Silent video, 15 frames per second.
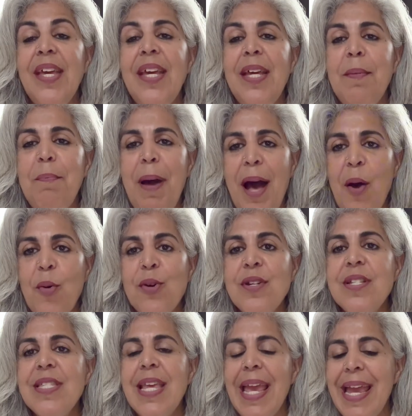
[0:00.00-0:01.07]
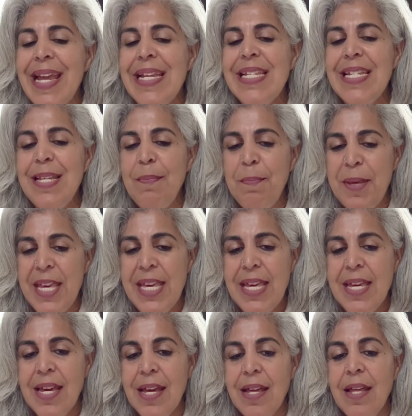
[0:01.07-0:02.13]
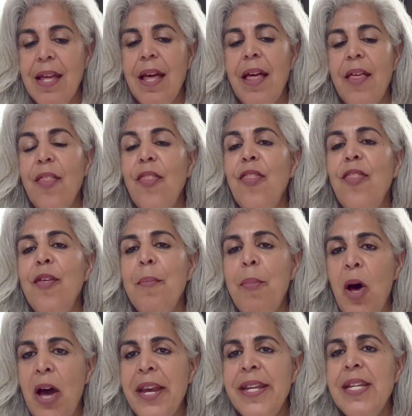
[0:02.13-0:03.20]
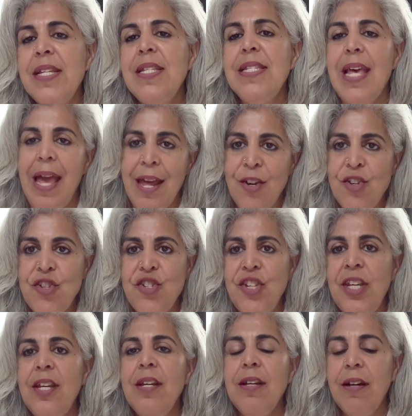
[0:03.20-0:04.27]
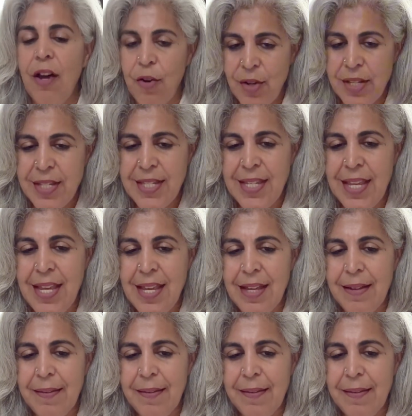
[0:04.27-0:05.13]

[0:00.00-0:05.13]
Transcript: It powers ATP, the body's energy currency.